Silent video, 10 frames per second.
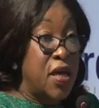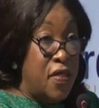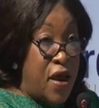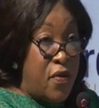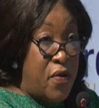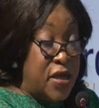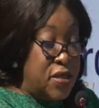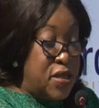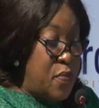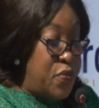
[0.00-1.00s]
their
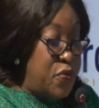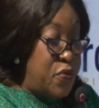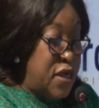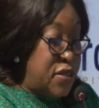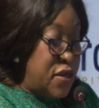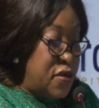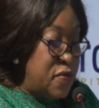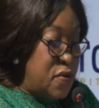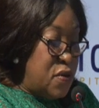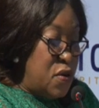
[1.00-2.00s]
rights are
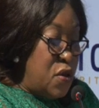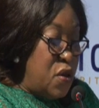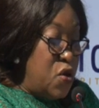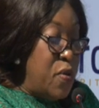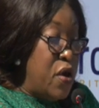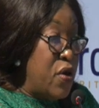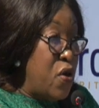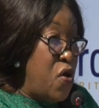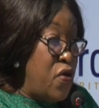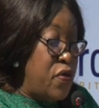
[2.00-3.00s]
protected. You may
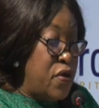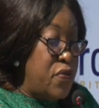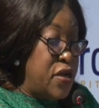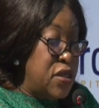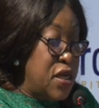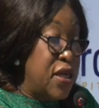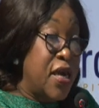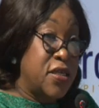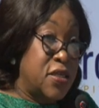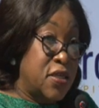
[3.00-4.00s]
recall the recent
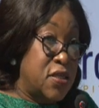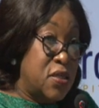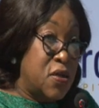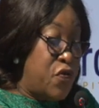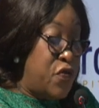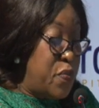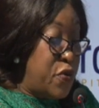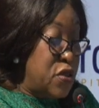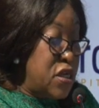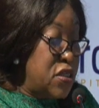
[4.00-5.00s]
cases of
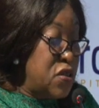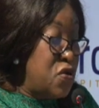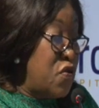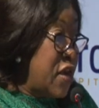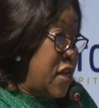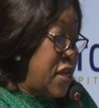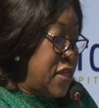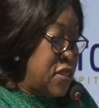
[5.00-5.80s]
deportation of Ghanaian